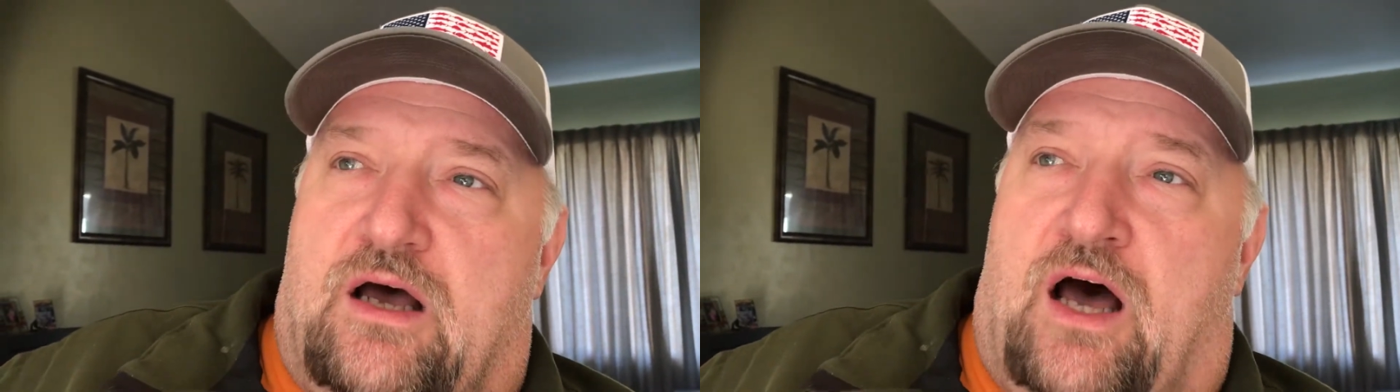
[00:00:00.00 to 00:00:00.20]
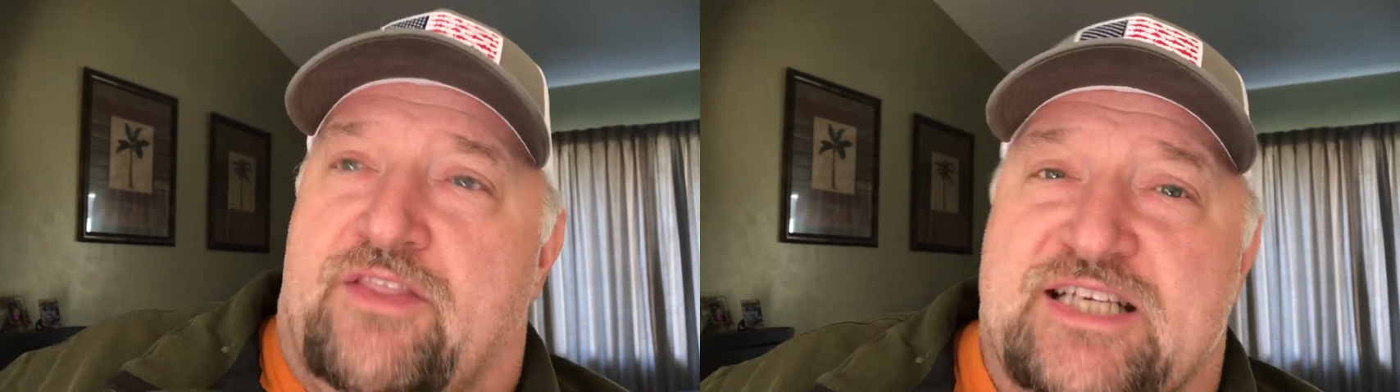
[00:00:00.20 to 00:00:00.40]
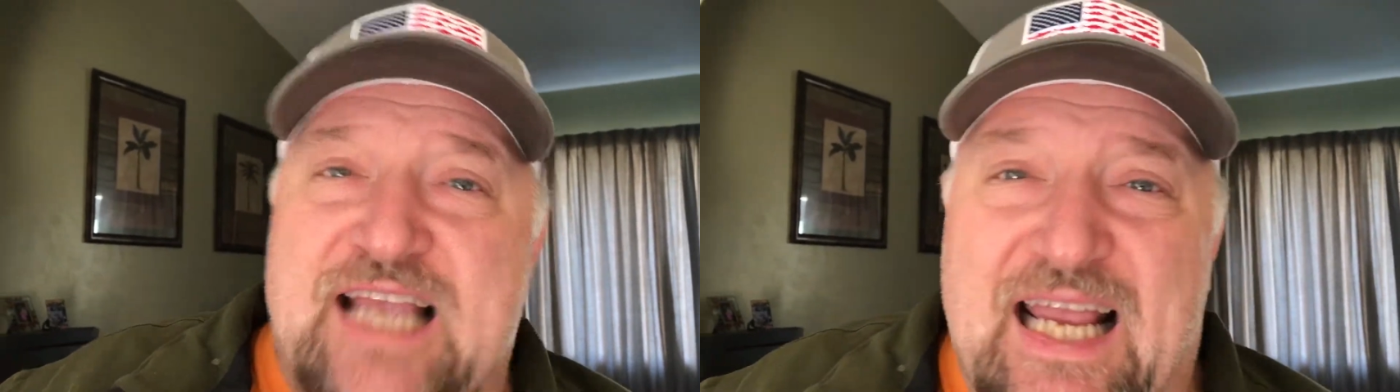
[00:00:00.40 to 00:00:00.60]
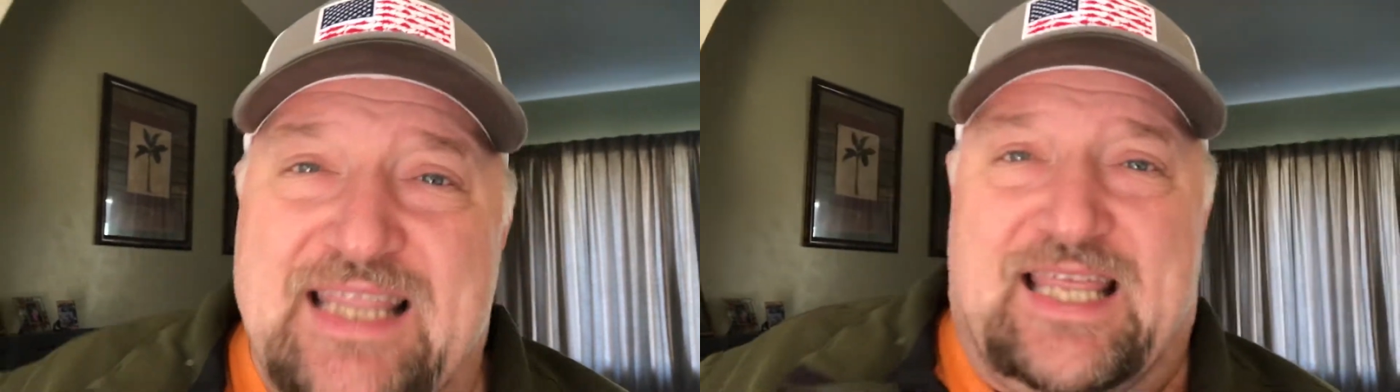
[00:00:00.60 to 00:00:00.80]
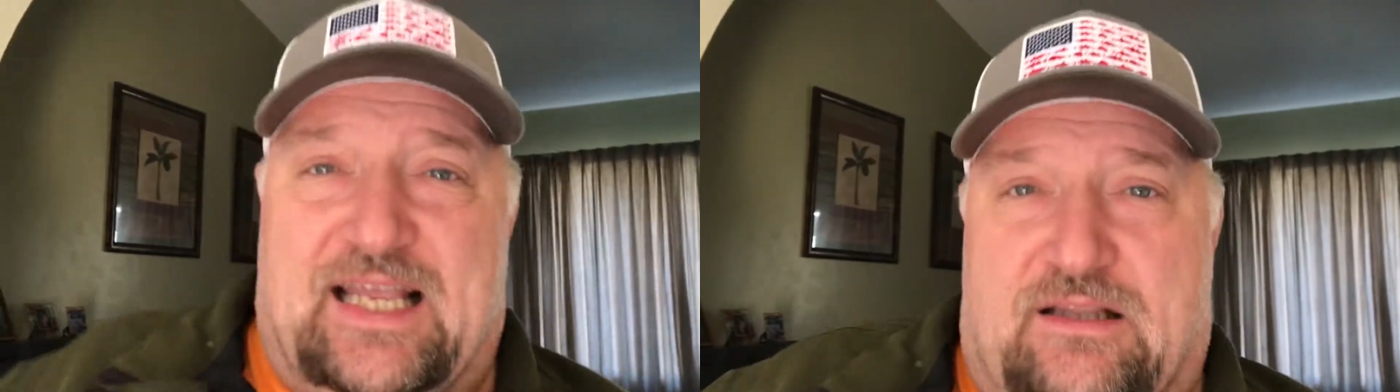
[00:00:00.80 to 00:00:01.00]
The
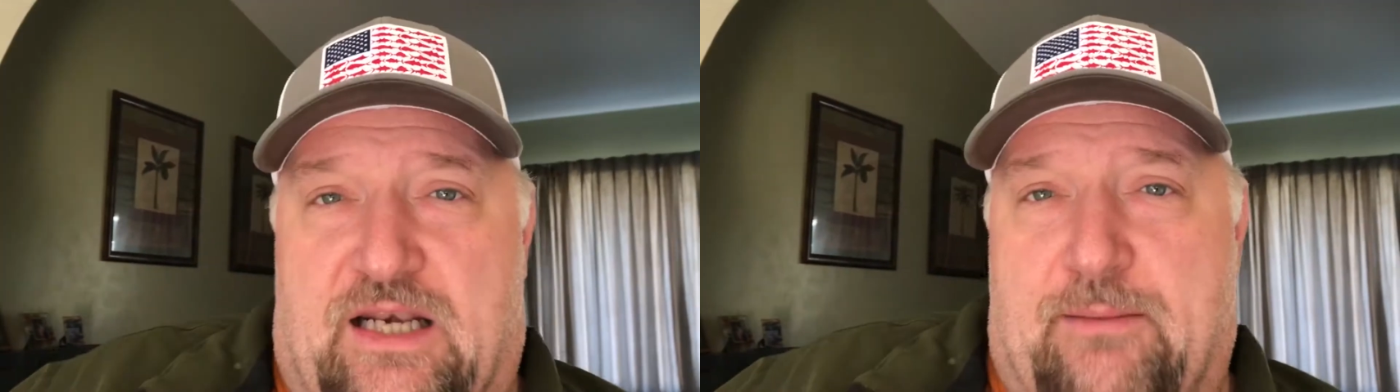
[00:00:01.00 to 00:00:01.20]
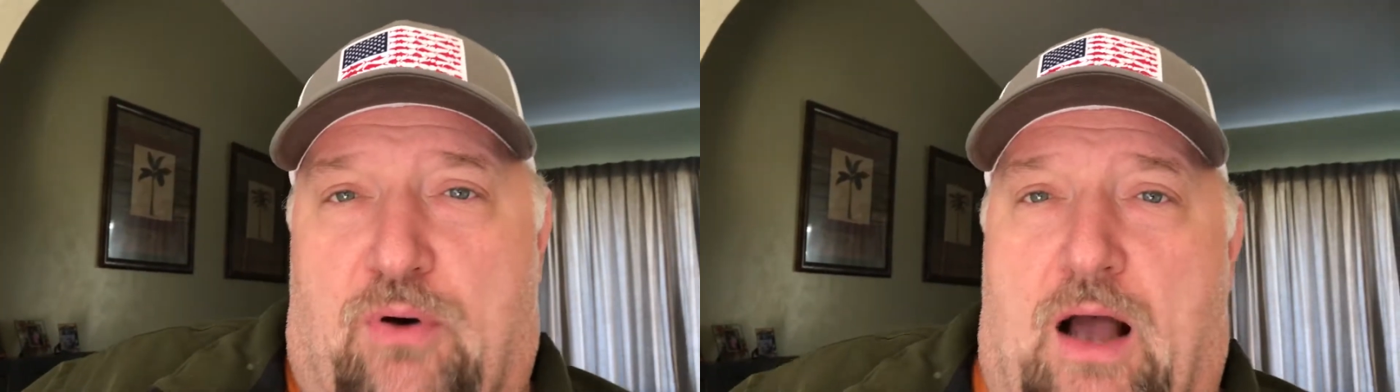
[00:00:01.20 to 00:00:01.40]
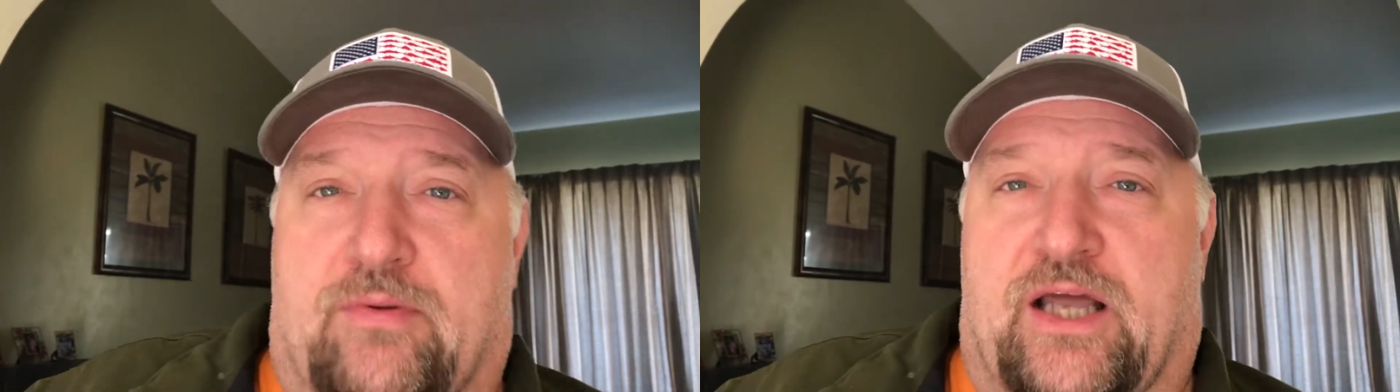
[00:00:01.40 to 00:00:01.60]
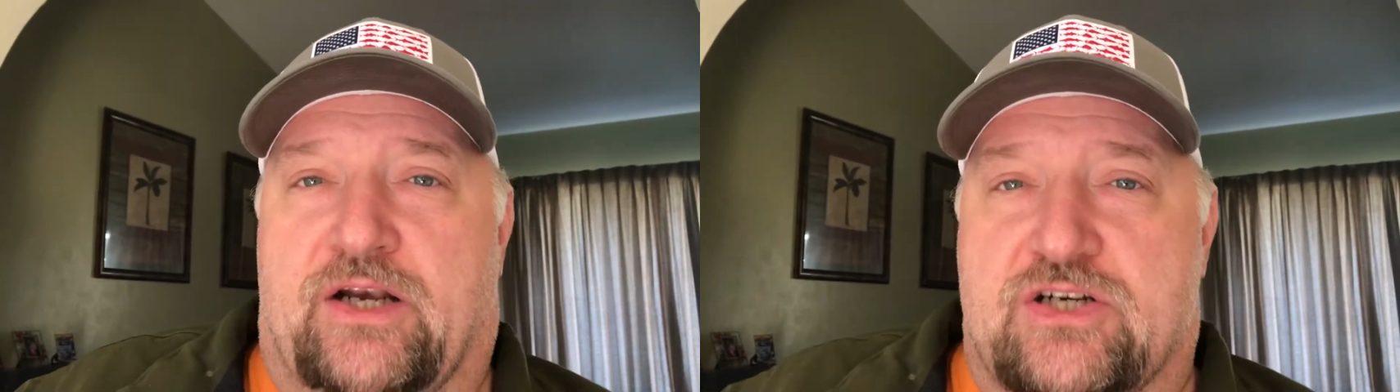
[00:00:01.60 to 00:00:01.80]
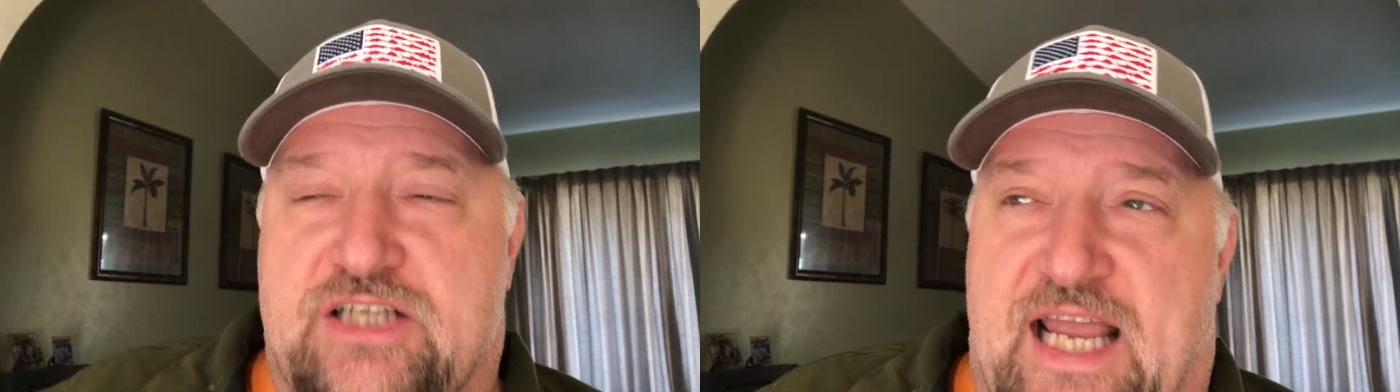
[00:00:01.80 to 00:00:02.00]
second thing that he probably
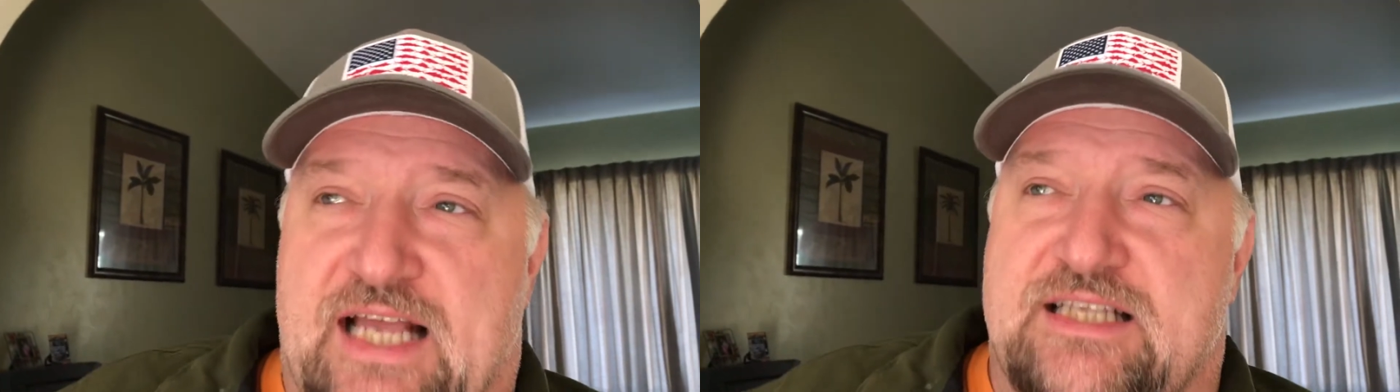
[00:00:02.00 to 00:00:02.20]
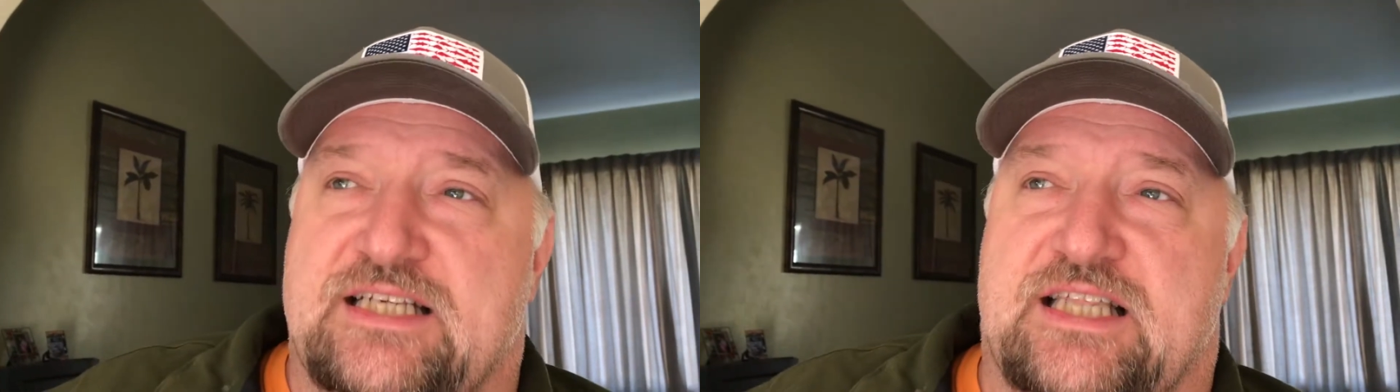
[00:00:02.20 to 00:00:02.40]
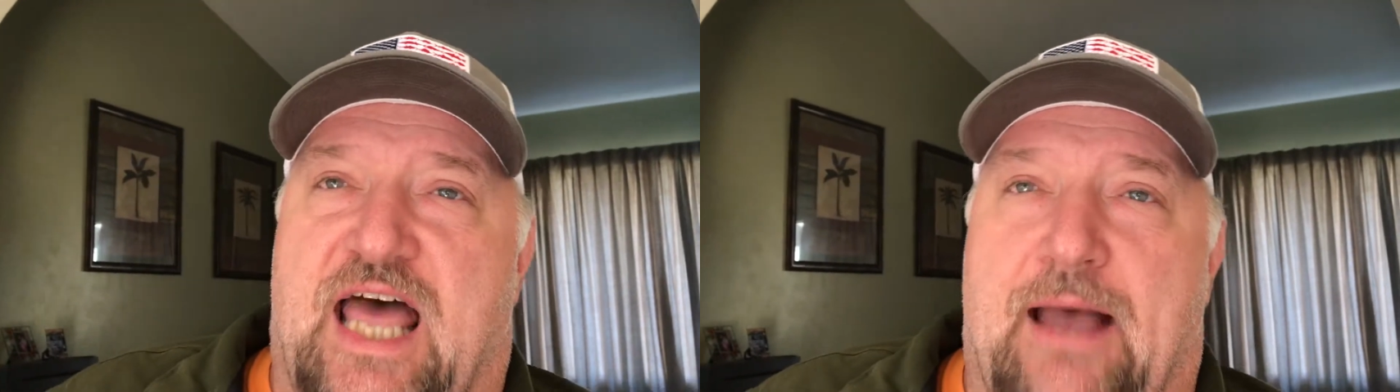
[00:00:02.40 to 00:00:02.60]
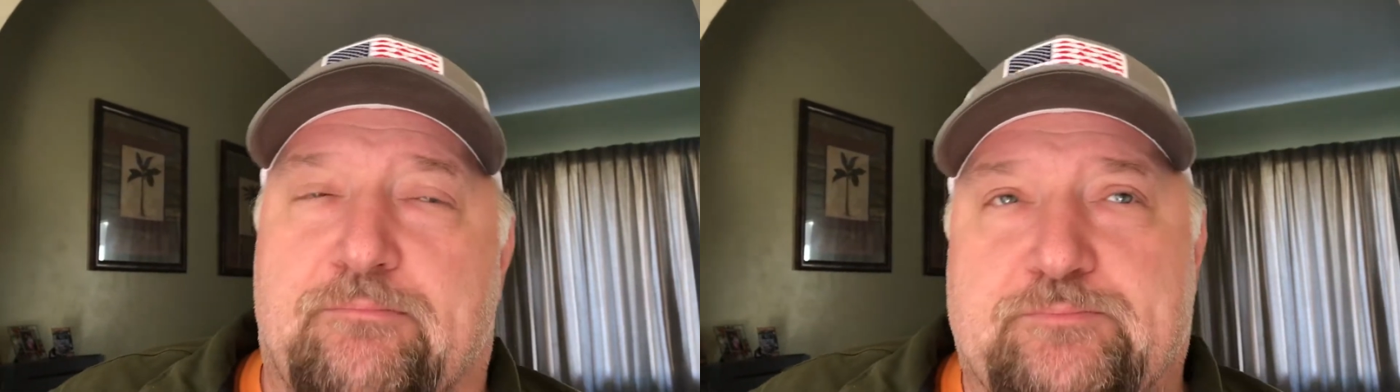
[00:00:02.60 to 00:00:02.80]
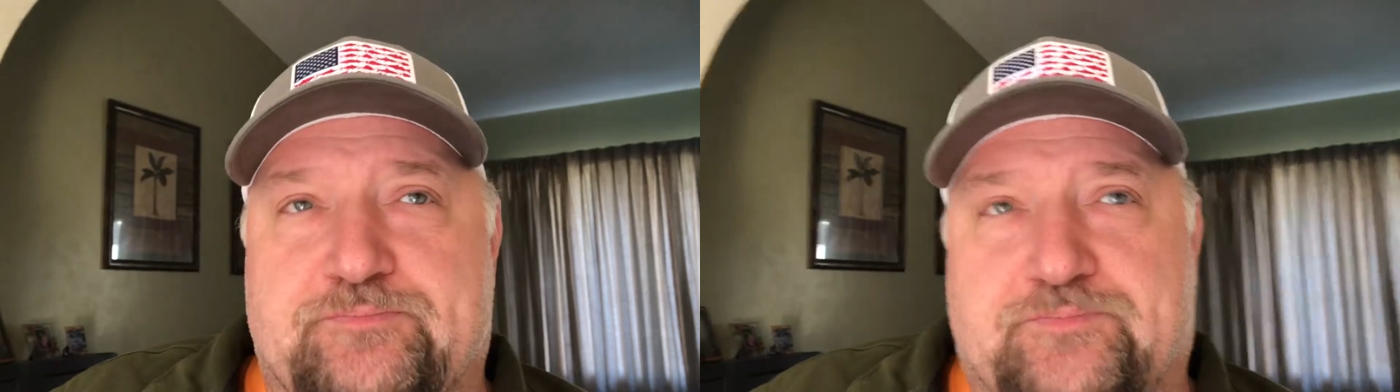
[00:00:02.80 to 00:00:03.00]
understands is that